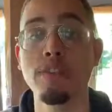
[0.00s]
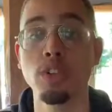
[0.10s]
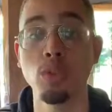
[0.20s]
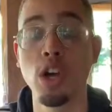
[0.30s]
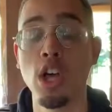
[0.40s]

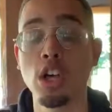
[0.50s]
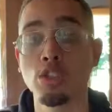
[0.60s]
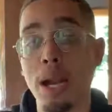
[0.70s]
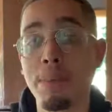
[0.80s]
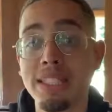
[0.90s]
revenue.
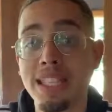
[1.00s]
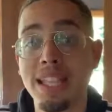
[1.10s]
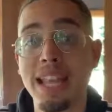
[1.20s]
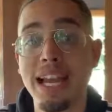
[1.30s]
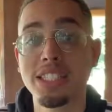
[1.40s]
So that means that
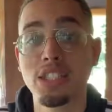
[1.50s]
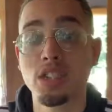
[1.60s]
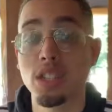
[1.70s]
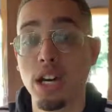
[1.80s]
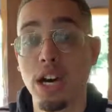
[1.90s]
the next
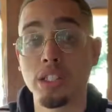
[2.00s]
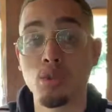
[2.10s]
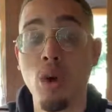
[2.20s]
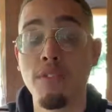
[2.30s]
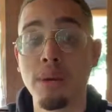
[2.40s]
uh,
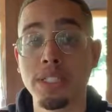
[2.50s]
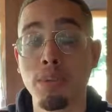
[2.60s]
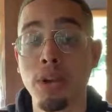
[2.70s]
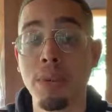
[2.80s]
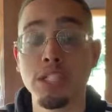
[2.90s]
twelve months,
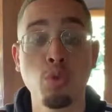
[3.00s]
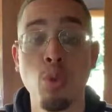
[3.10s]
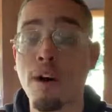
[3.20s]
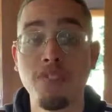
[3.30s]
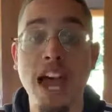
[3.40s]
I'm gonna make
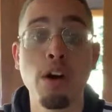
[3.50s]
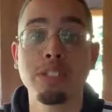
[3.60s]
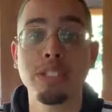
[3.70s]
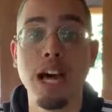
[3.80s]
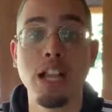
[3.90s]
twelve
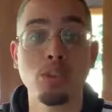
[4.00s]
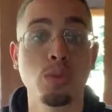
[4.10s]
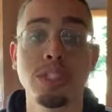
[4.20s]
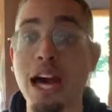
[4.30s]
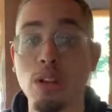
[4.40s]
thousand
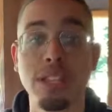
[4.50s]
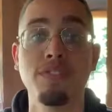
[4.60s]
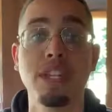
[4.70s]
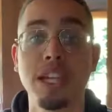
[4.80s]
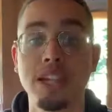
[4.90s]
dollars without
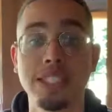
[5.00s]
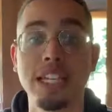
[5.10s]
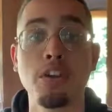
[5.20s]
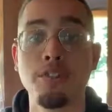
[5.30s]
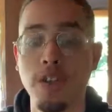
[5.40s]
lifting a
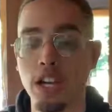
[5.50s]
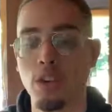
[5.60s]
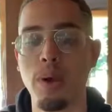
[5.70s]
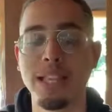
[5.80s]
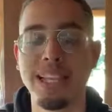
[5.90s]
single
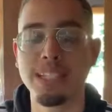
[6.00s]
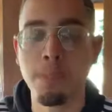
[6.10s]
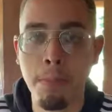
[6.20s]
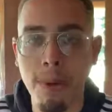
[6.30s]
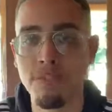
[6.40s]
finger, right?
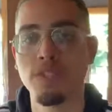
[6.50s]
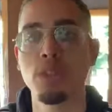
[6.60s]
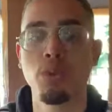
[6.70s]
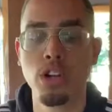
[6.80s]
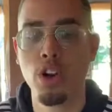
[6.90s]
That's
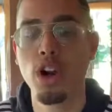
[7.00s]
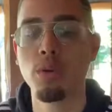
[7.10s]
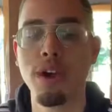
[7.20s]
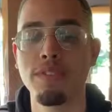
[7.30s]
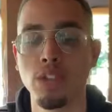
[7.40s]
monthly
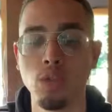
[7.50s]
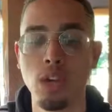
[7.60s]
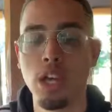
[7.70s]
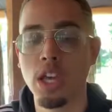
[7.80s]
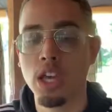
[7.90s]
recurring revenue.
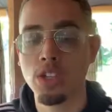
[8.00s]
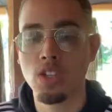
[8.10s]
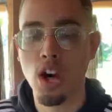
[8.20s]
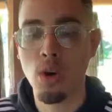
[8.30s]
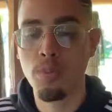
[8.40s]

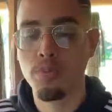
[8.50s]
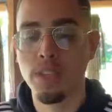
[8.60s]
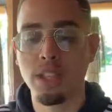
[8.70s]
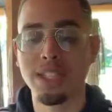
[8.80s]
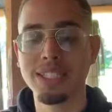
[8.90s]
So
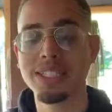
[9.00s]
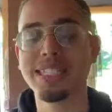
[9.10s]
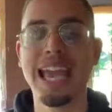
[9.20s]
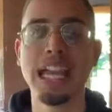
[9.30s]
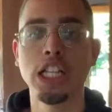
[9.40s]
this
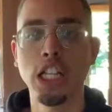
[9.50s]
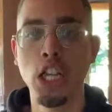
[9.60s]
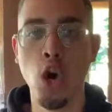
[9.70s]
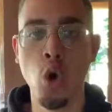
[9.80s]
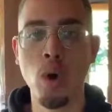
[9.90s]
is a
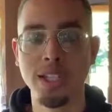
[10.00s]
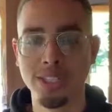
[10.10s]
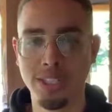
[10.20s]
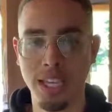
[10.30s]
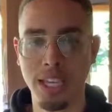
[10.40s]
low
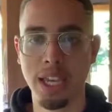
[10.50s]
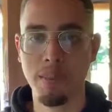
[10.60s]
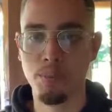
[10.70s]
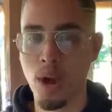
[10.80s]
ticket